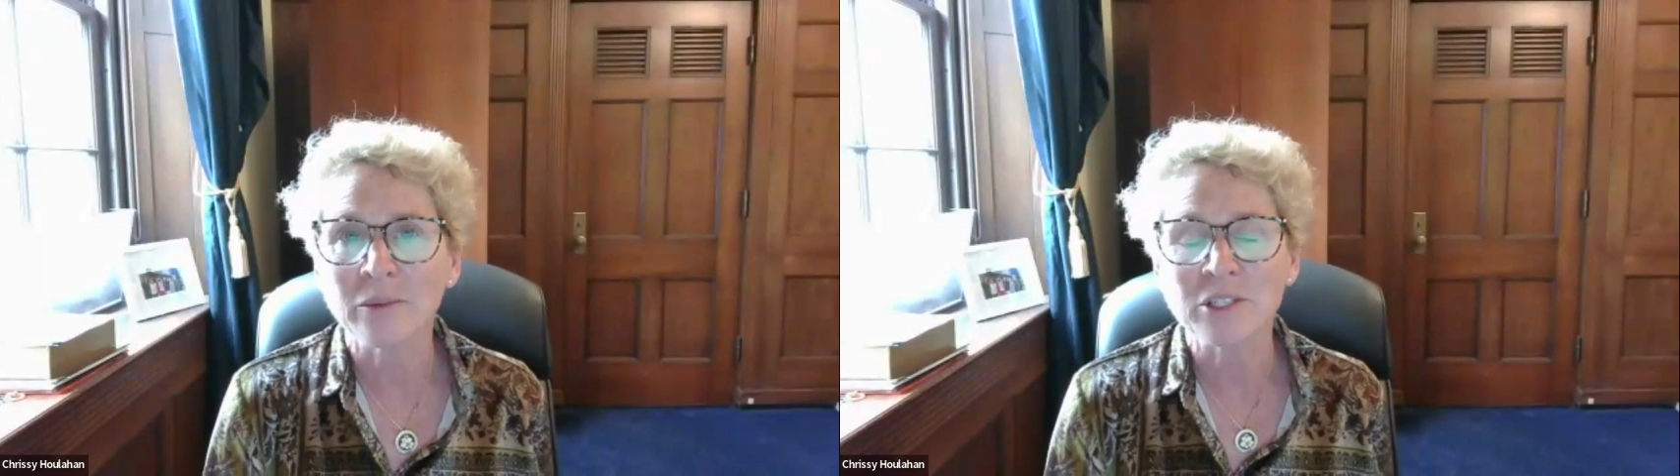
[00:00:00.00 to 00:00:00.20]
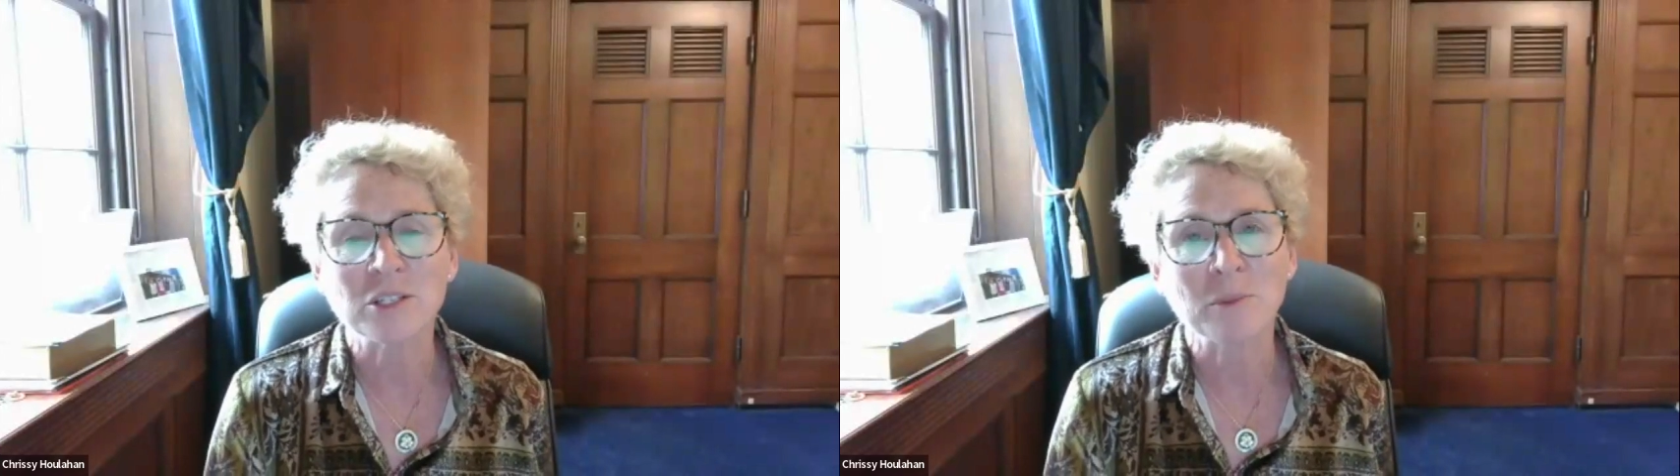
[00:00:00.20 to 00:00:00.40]

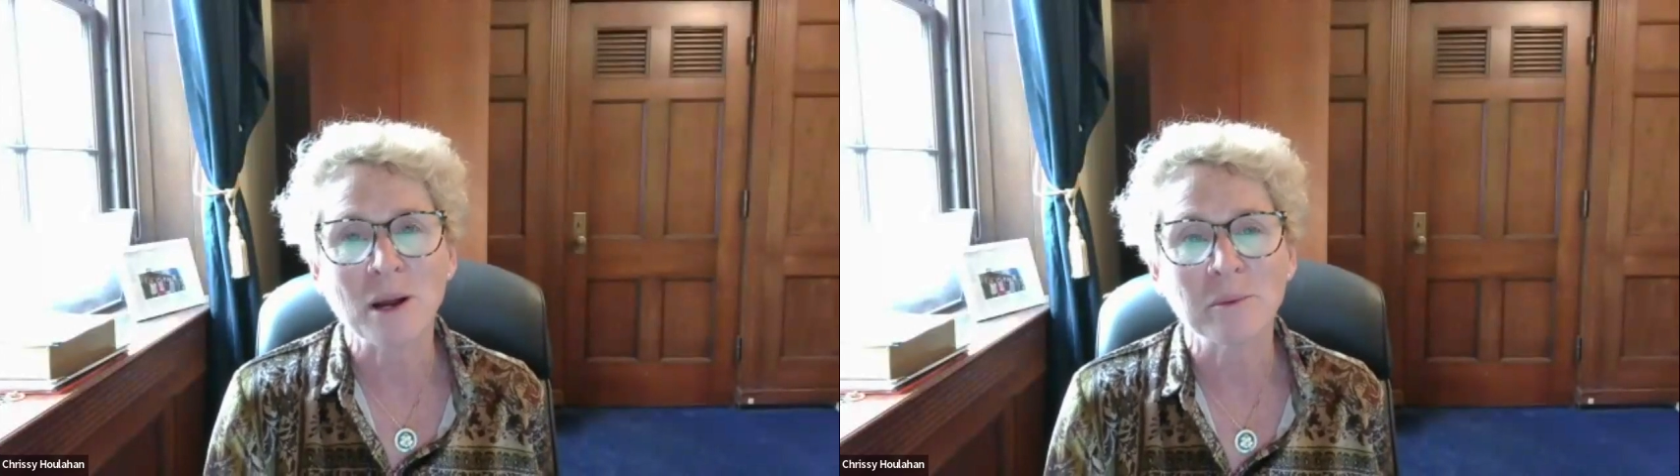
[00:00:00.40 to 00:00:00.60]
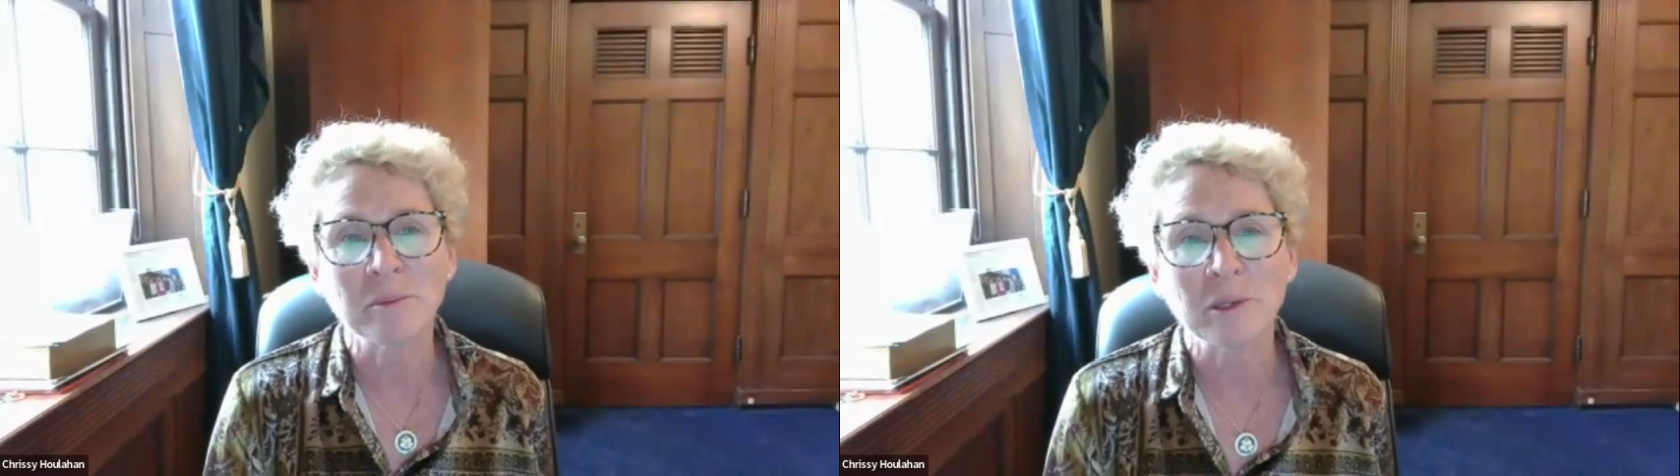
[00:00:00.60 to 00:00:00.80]
which is
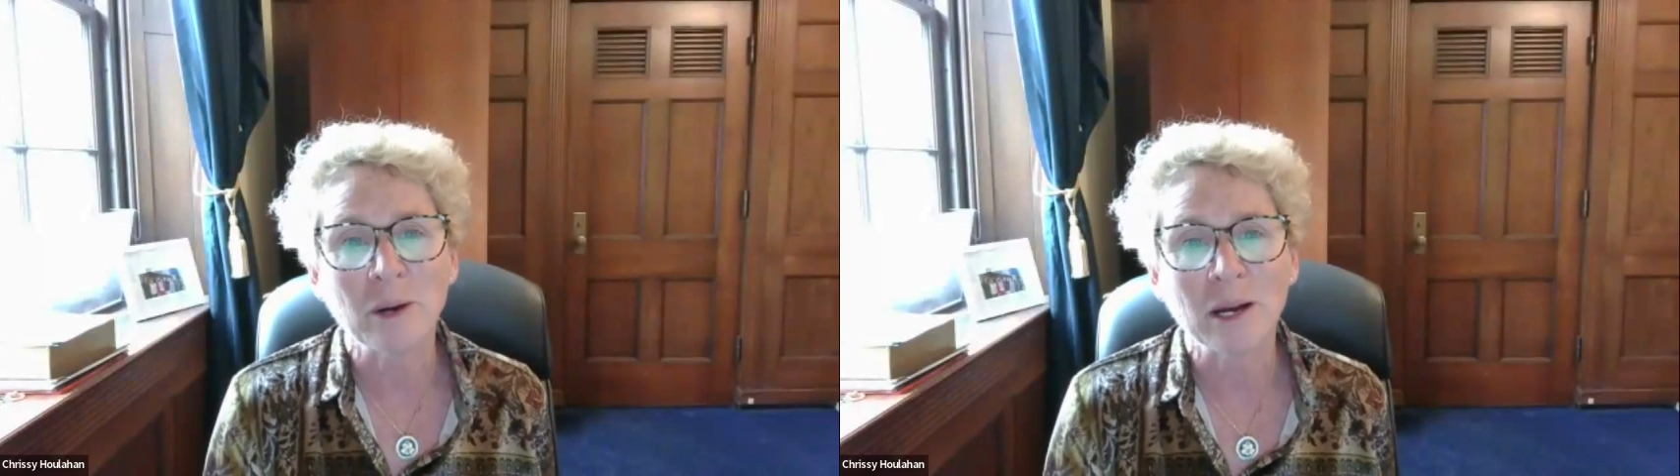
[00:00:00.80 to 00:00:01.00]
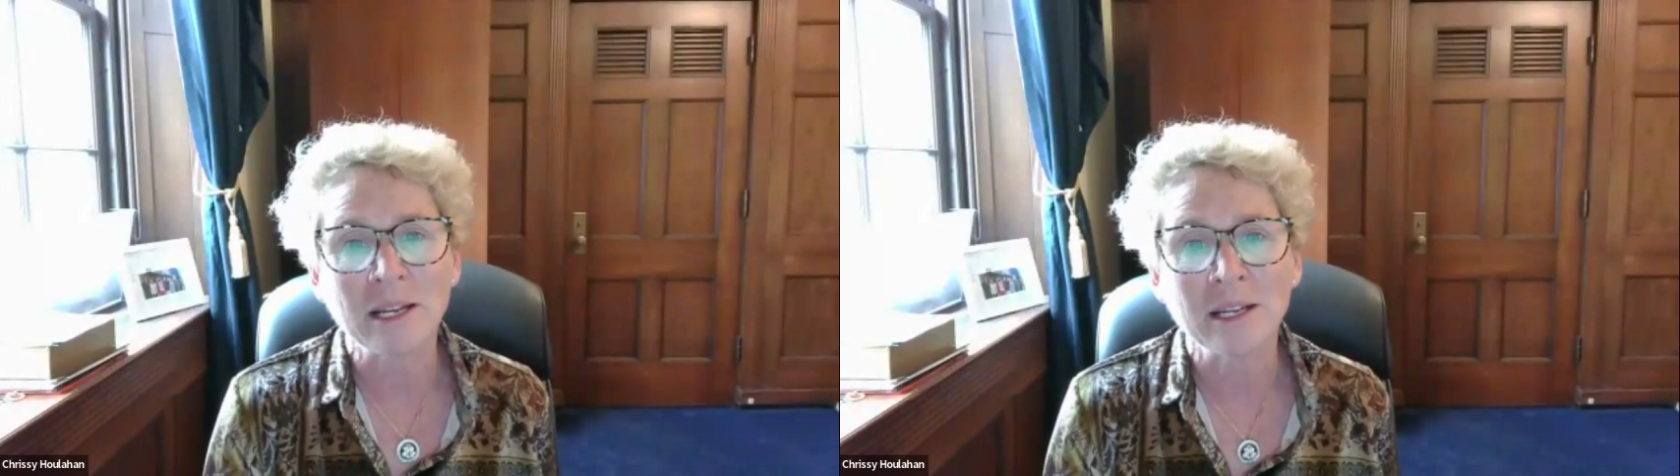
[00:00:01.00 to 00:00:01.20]
probably
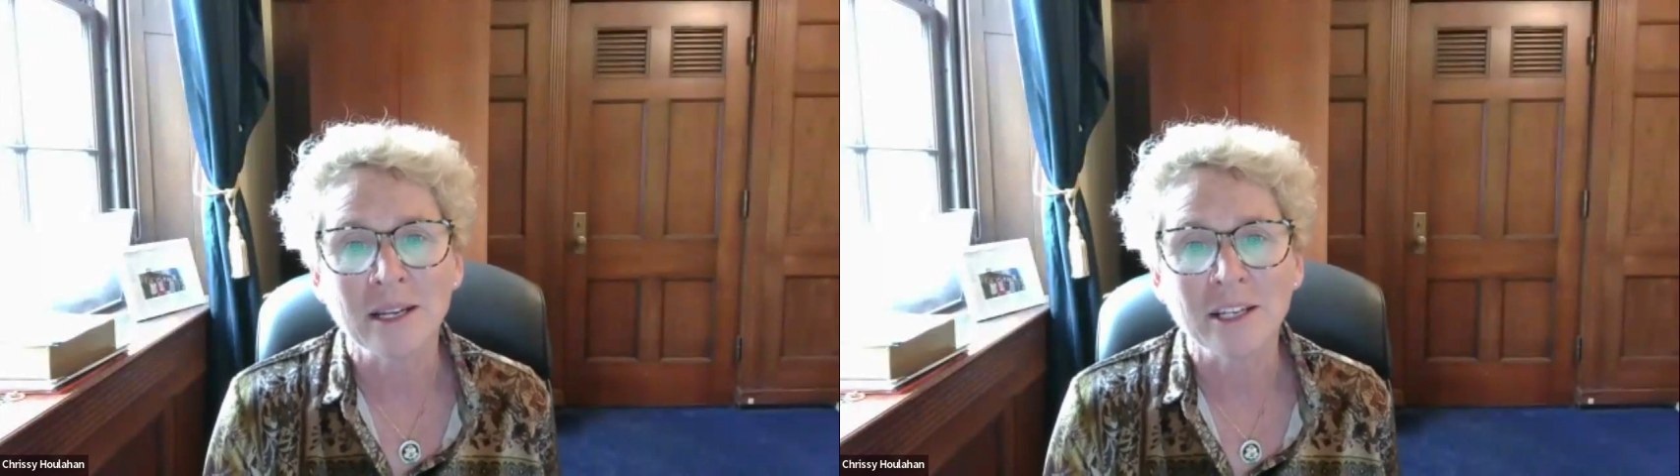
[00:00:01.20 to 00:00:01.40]
why